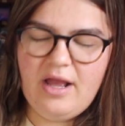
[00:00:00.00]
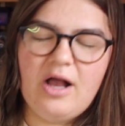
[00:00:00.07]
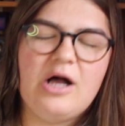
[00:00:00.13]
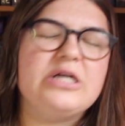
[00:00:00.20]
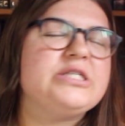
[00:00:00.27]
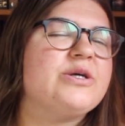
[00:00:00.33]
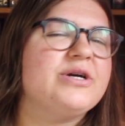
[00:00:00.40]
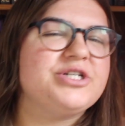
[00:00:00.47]

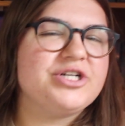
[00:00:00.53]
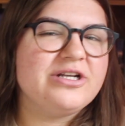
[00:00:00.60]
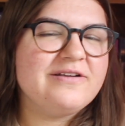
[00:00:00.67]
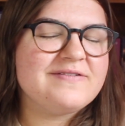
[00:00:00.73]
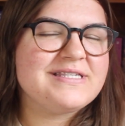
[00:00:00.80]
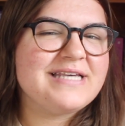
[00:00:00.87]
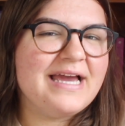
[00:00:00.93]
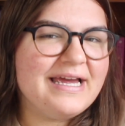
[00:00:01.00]
Also, I should
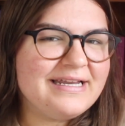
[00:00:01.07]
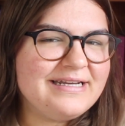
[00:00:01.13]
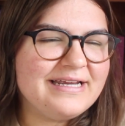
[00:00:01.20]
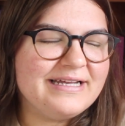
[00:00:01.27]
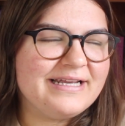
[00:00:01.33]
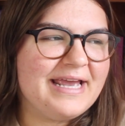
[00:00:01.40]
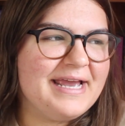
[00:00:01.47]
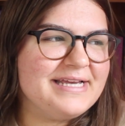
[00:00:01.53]
have said,
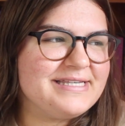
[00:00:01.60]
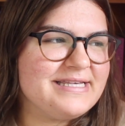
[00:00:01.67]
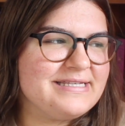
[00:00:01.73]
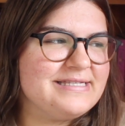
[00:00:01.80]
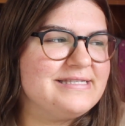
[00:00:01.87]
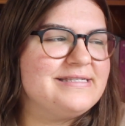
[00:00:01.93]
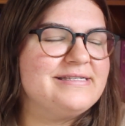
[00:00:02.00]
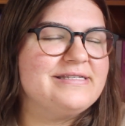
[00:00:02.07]
in case
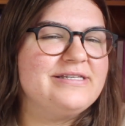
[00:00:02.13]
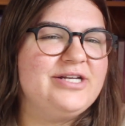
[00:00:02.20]
this is